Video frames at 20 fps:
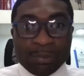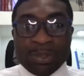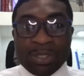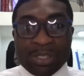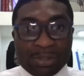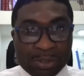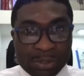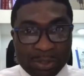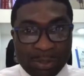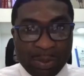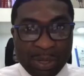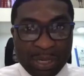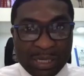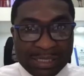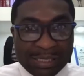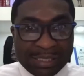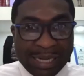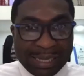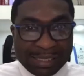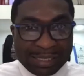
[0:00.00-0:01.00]
is
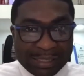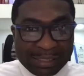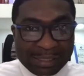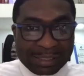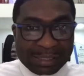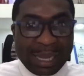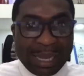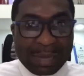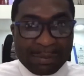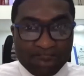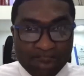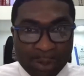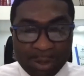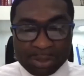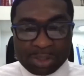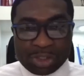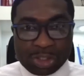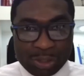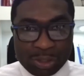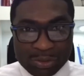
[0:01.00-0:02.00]
somebody that is time
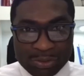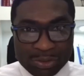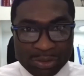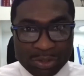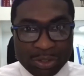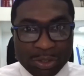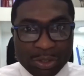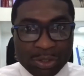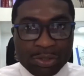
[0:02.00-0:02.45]
conscious.